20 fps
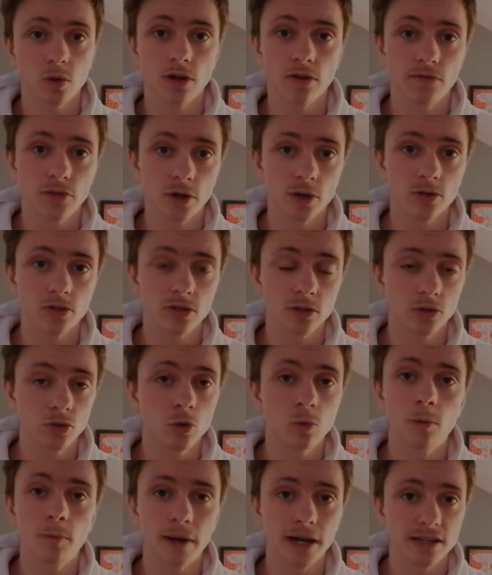of those
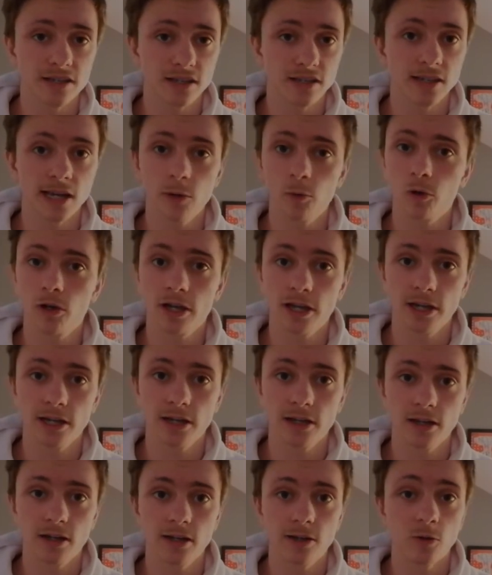normal basic
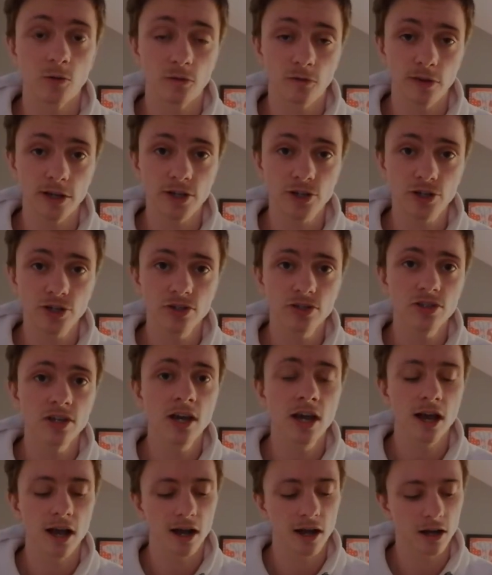networking little features,
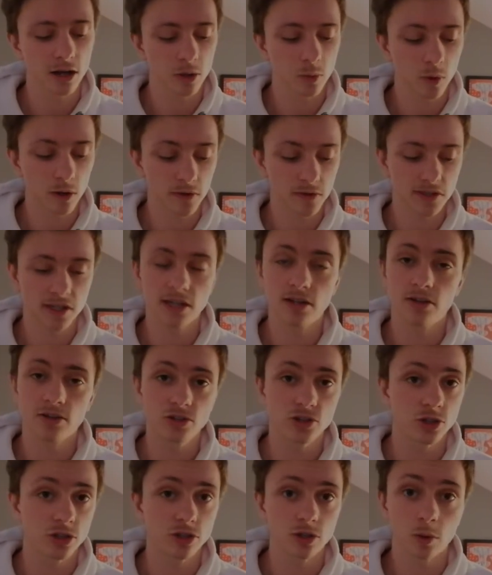whereas
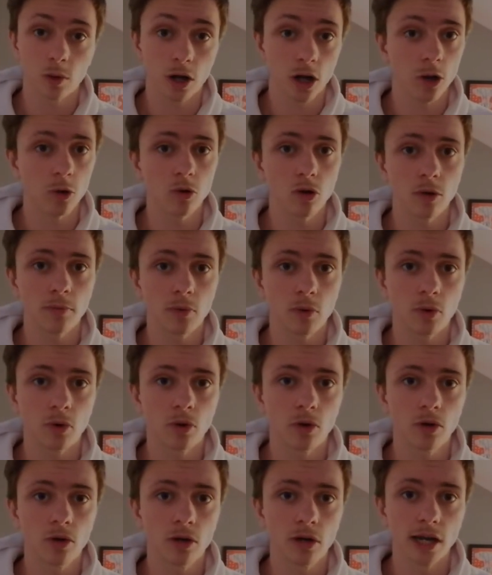Linux, you can do a whole lot
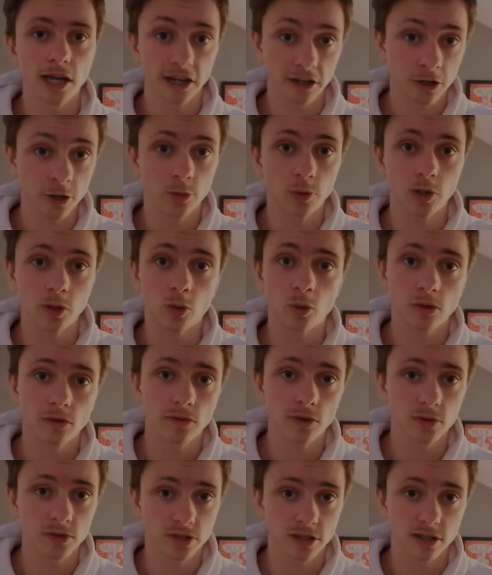more, including all of
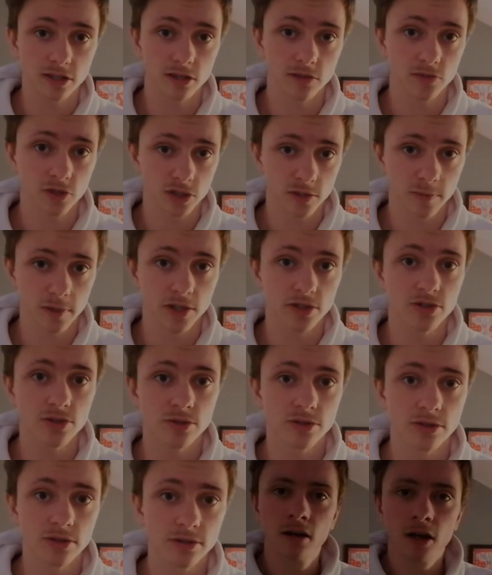those things I've just
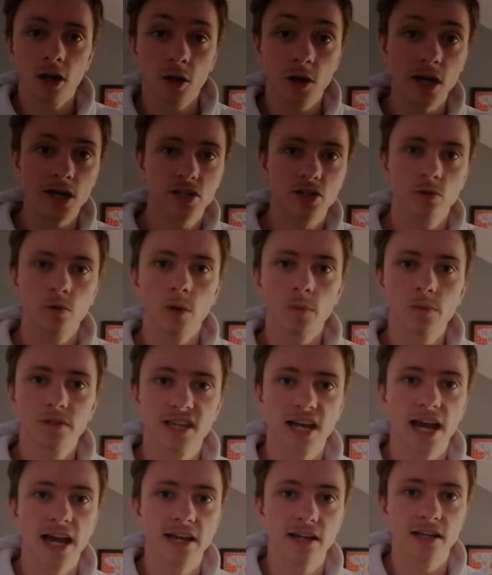mentioned. Okay, so number
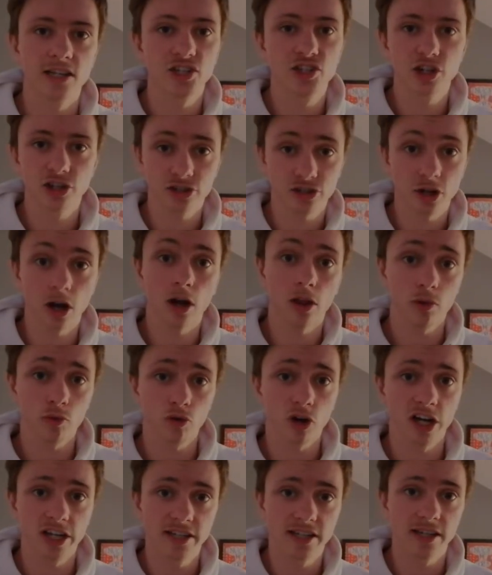10 is just
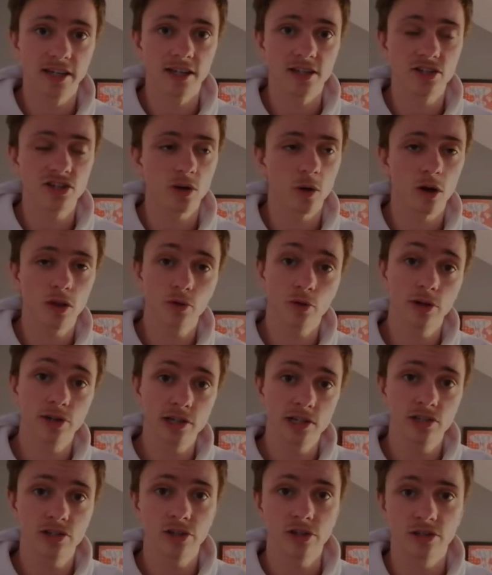other ideas. So other
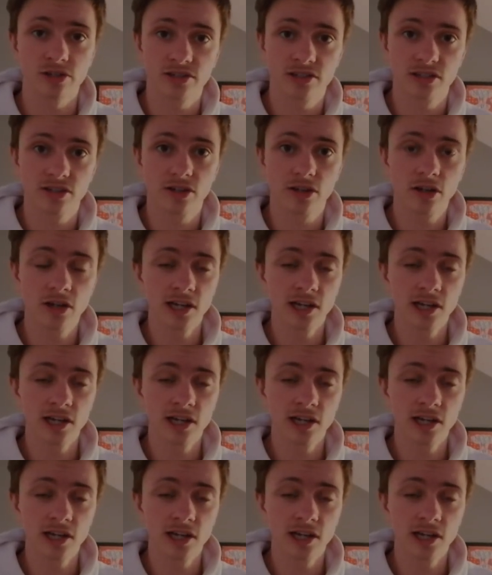ideas to consider